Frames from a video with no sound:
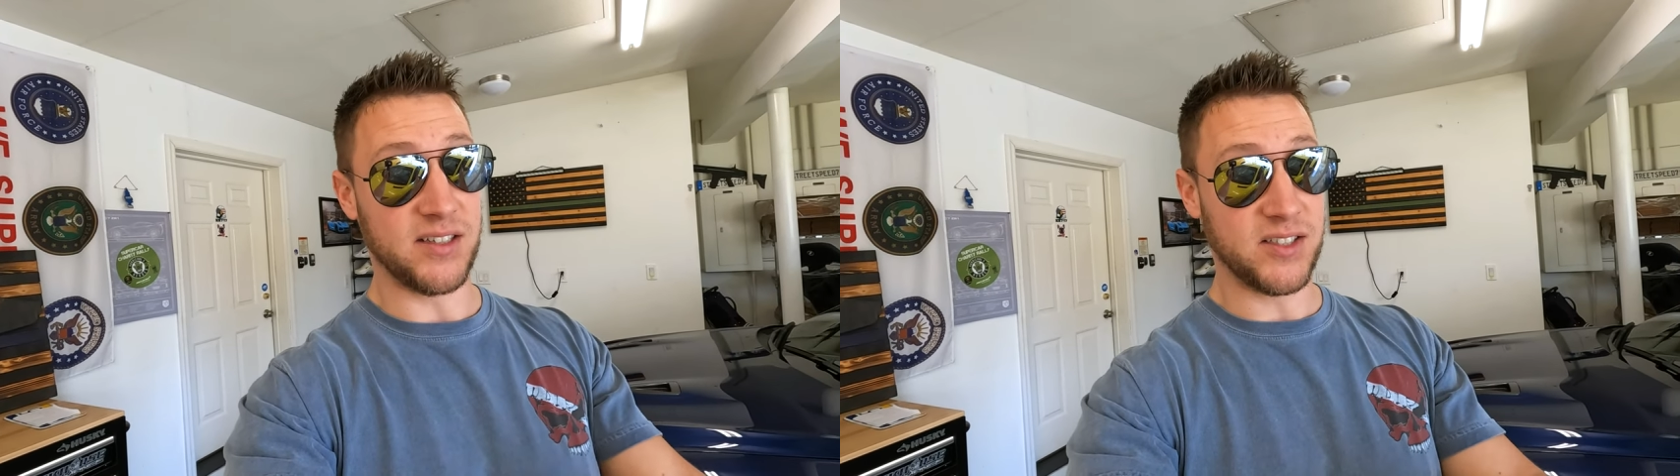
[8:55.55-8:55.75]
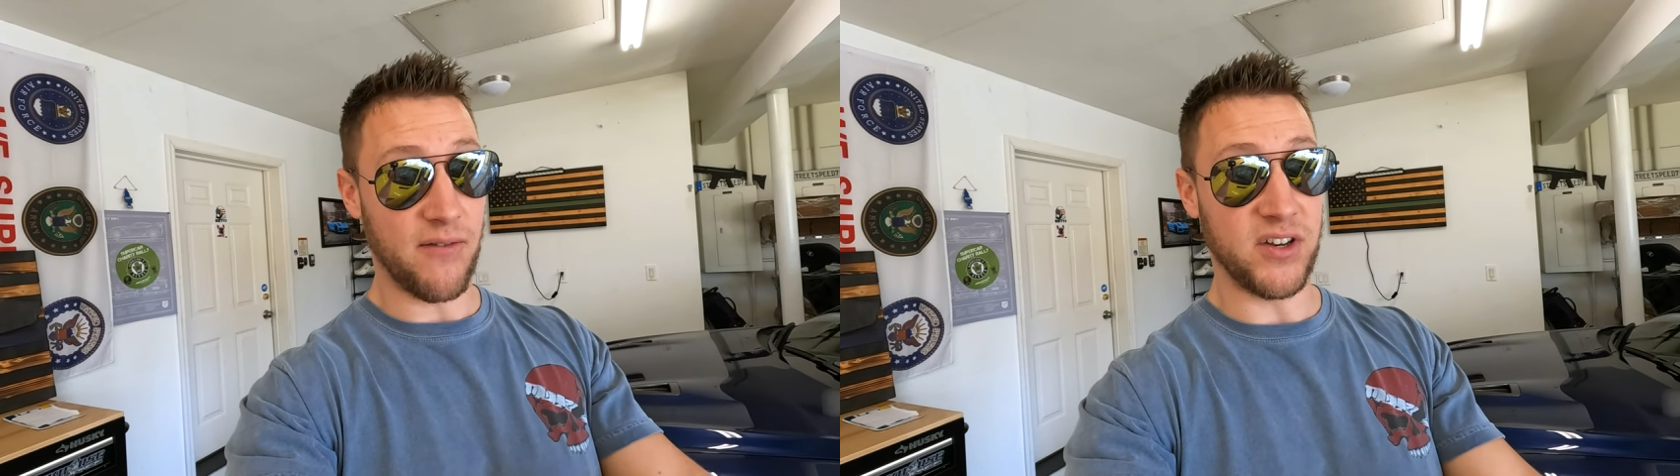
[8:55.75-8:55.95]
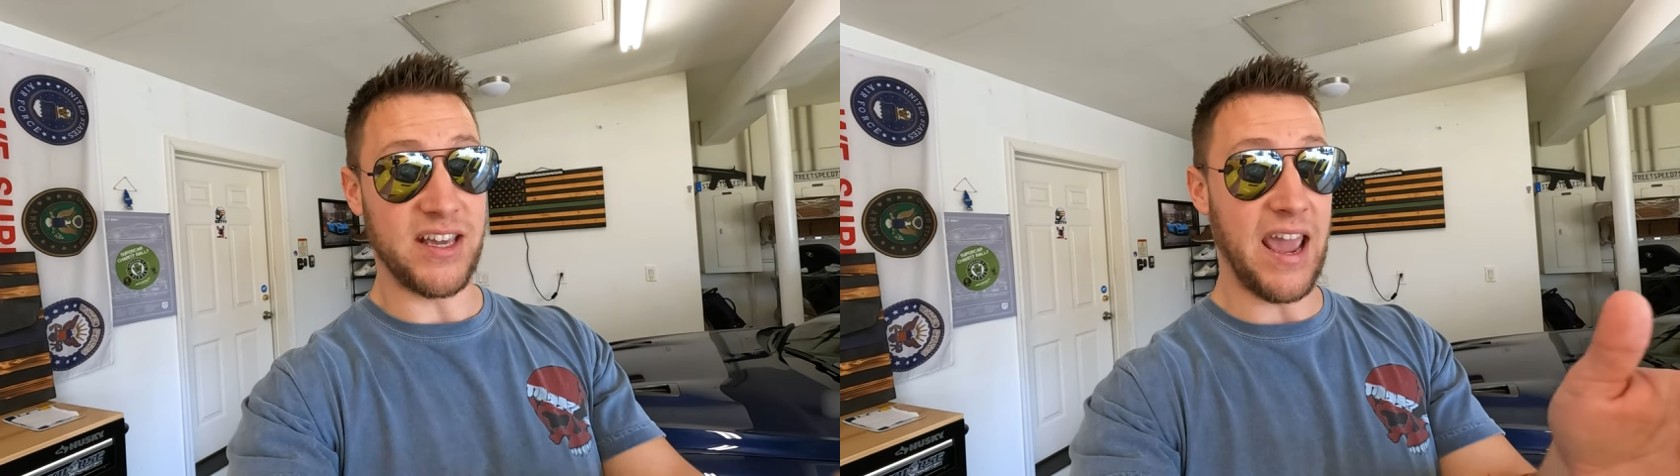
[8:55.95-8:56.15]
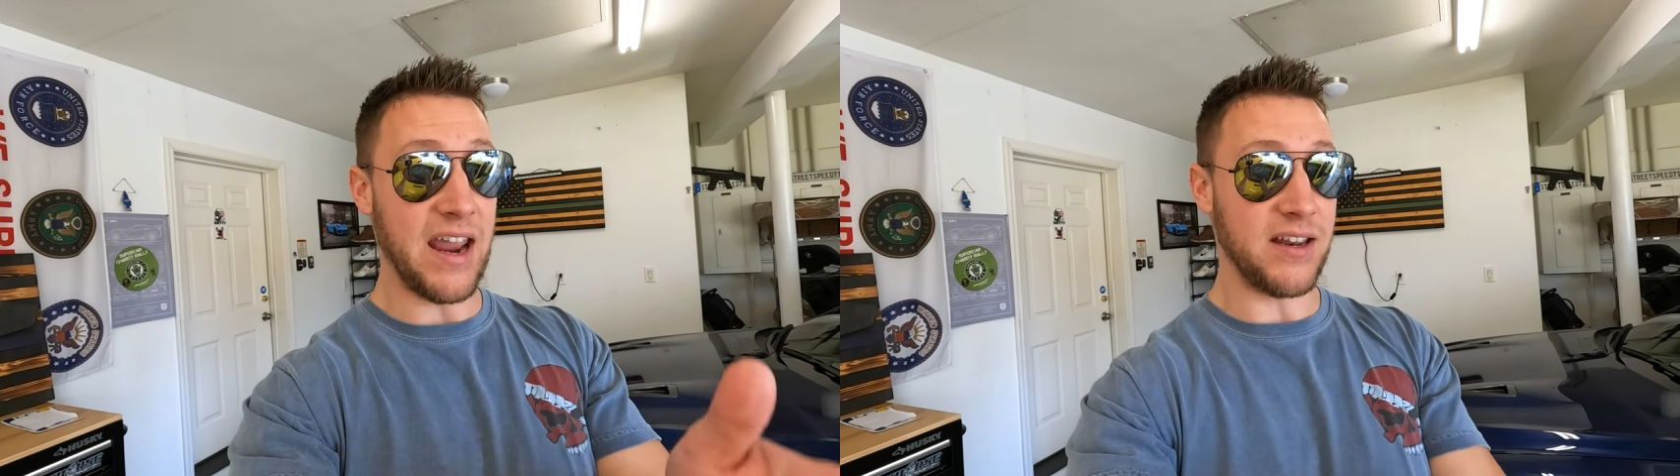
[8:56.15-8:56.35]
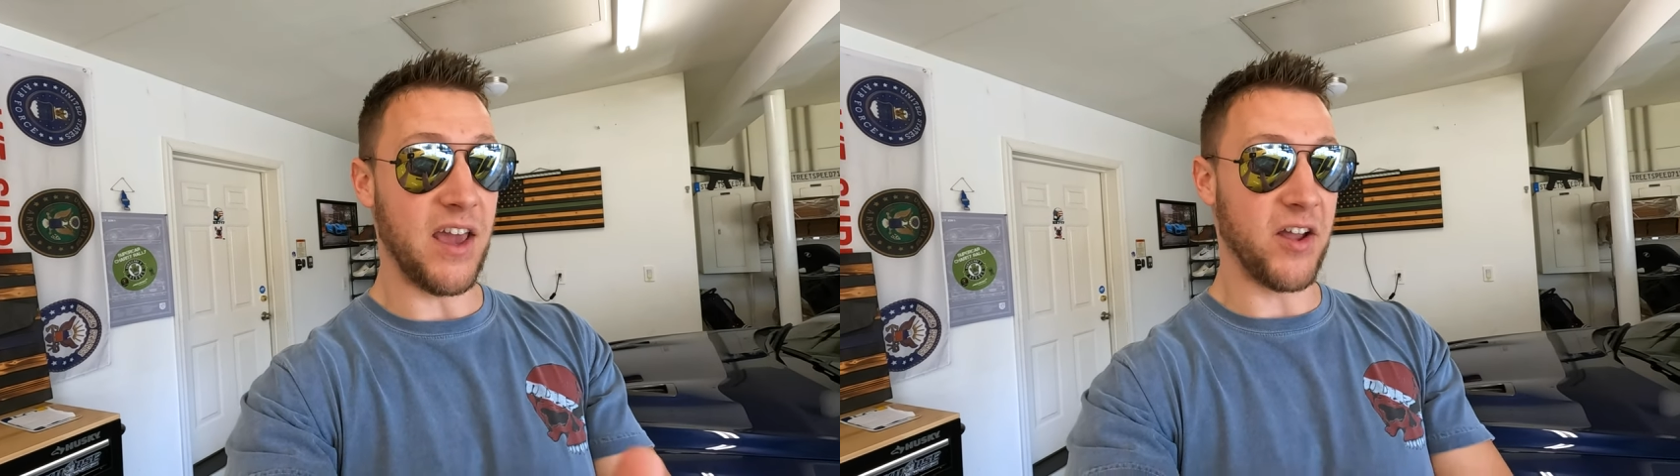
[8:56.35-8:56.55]
70,
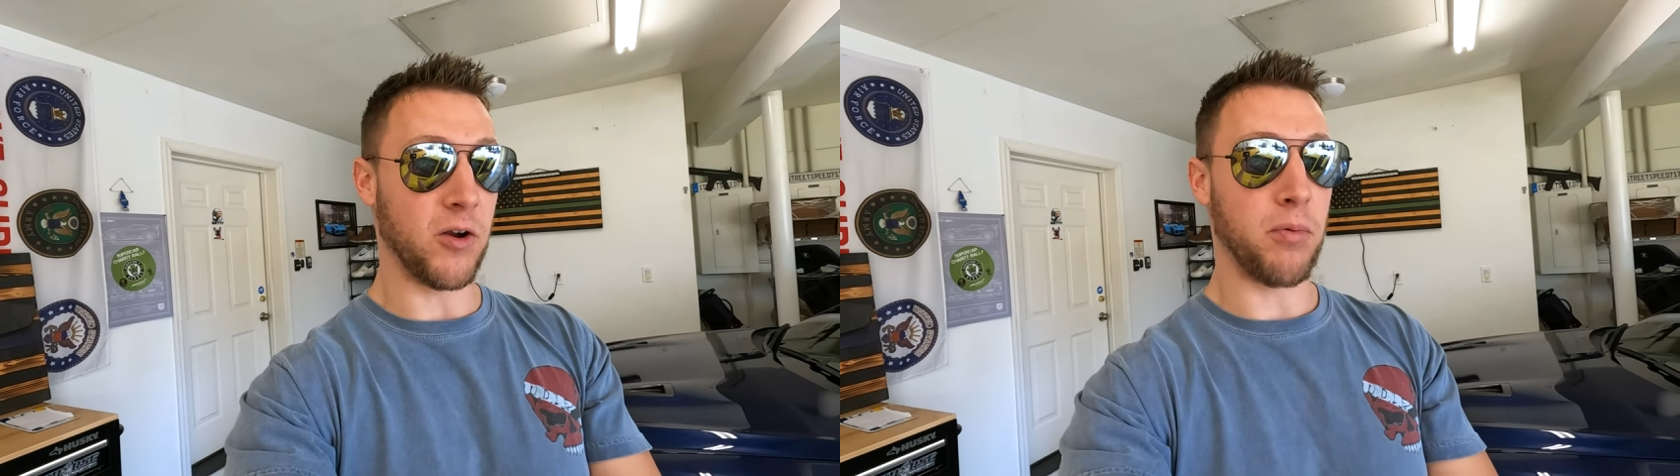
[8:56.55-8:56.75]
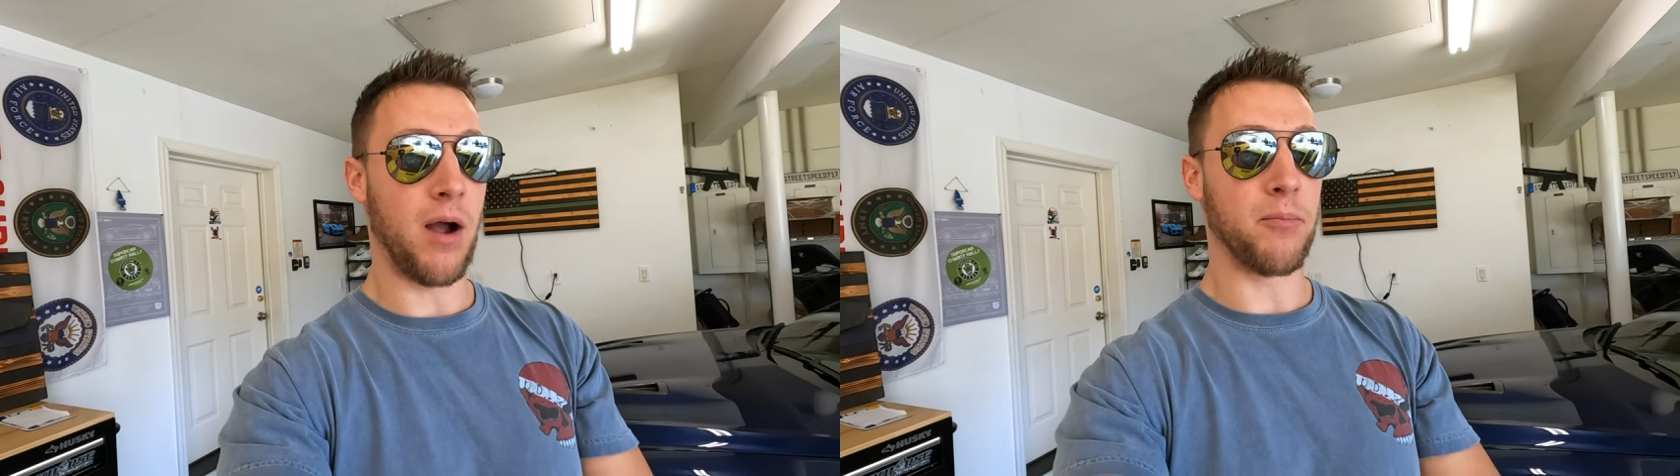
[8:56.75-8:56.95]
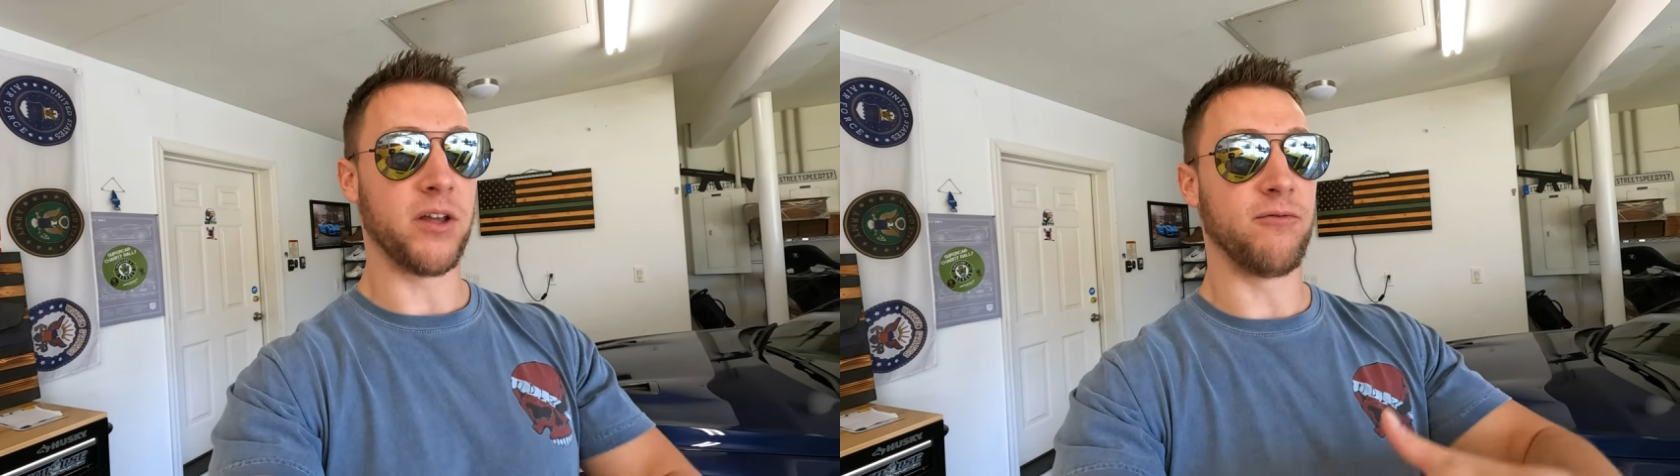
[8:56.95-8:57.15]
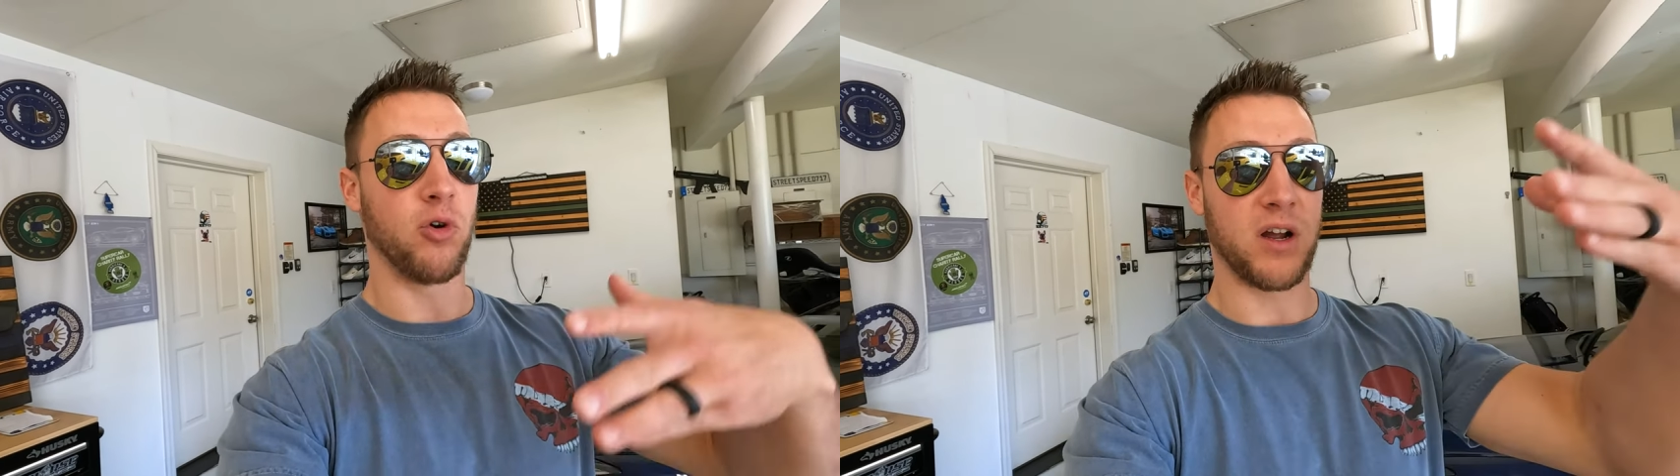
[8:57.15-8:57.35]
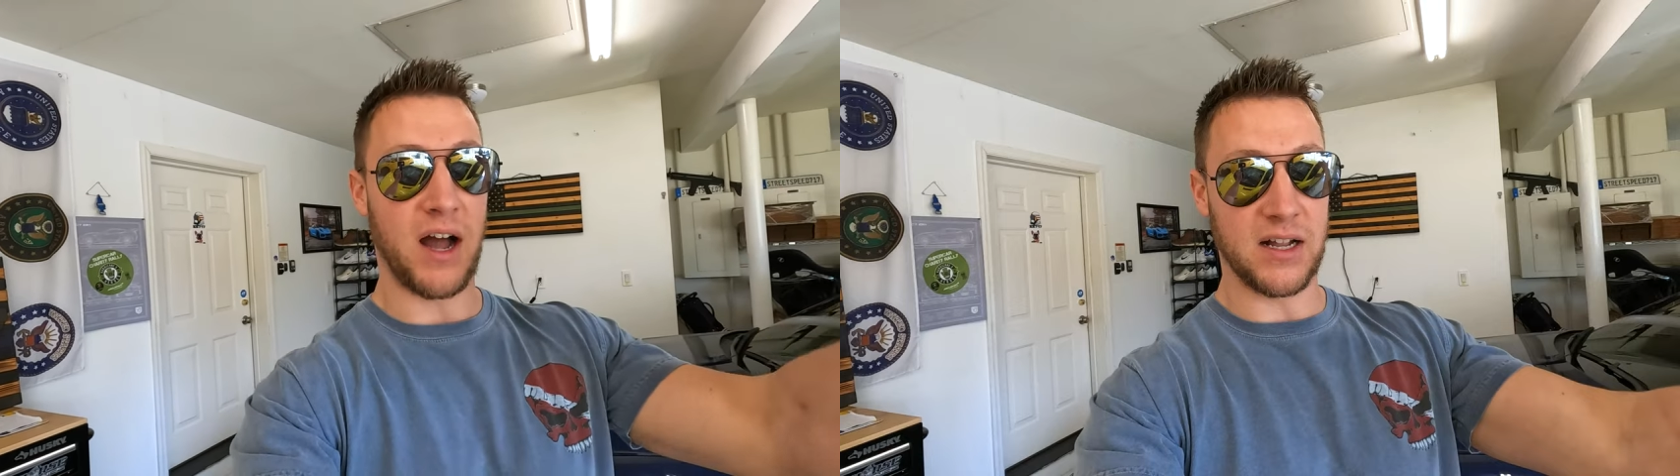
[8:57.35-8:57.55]
80 acre property
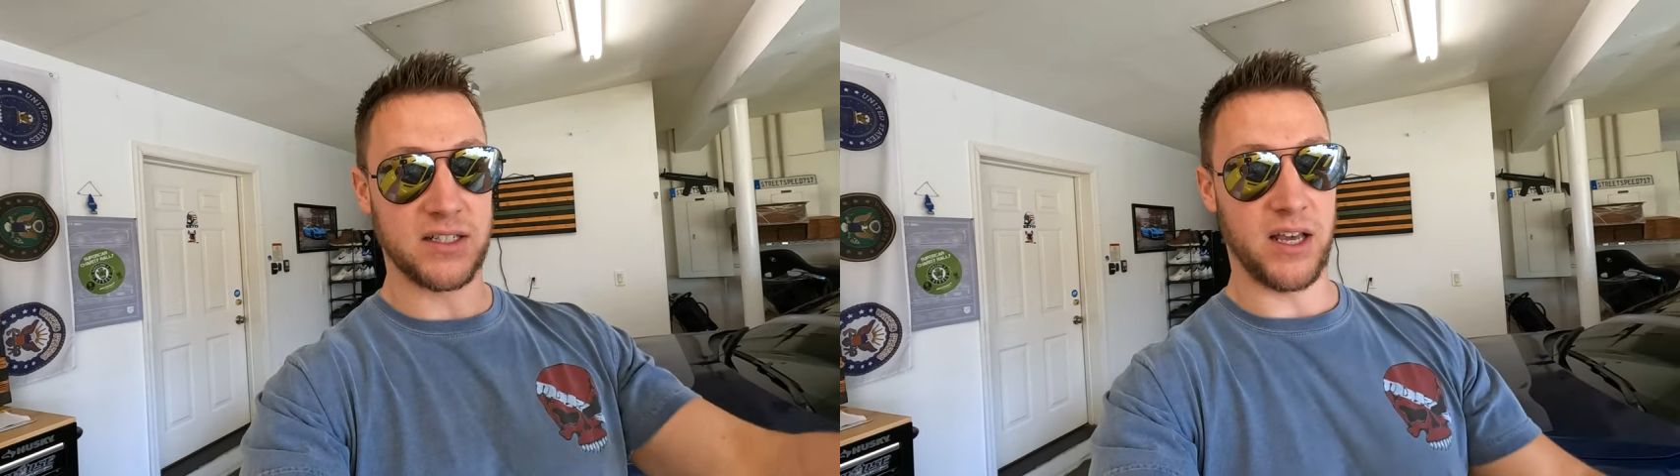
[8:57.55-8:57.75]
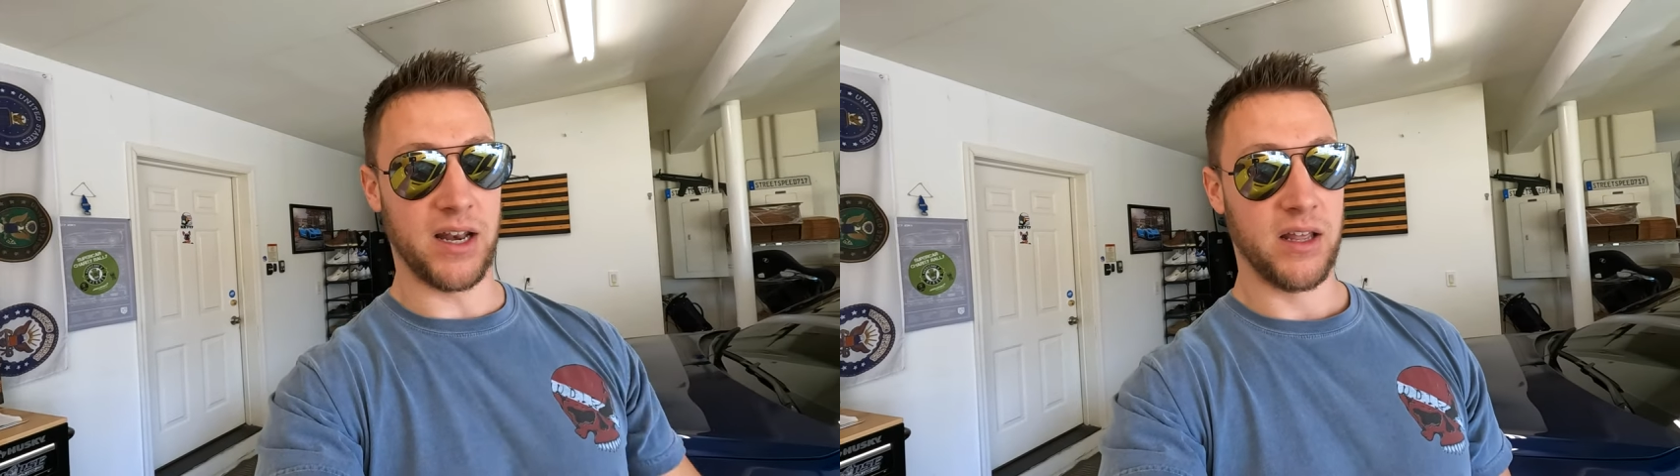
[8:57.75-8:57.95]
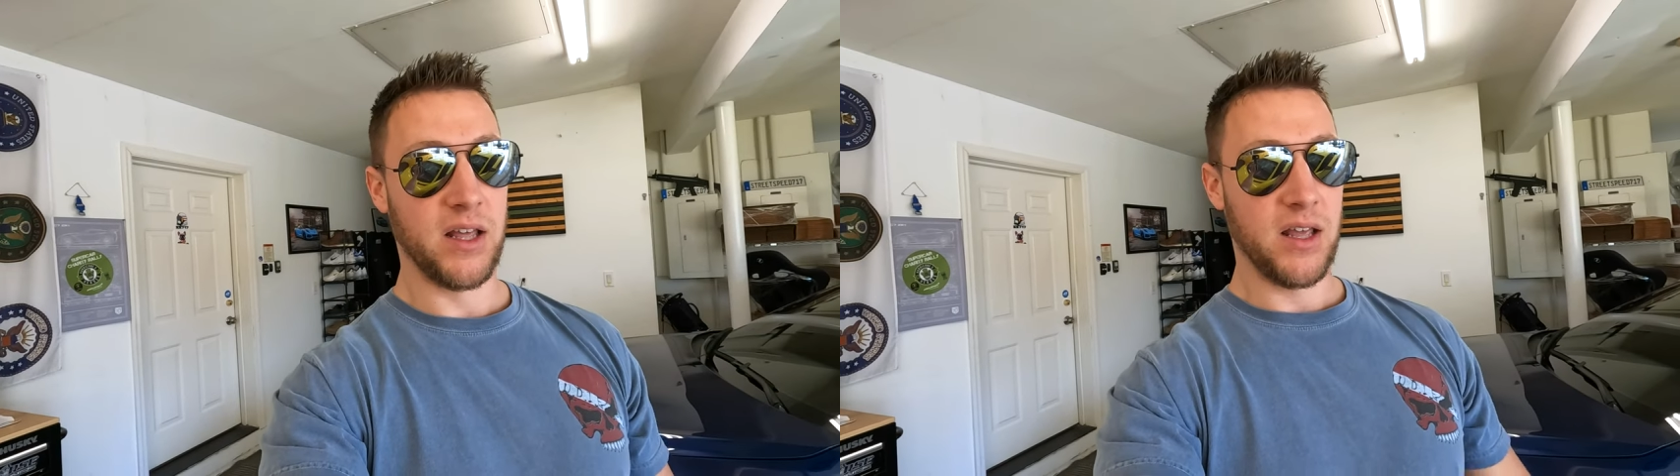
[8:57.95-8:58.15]
for content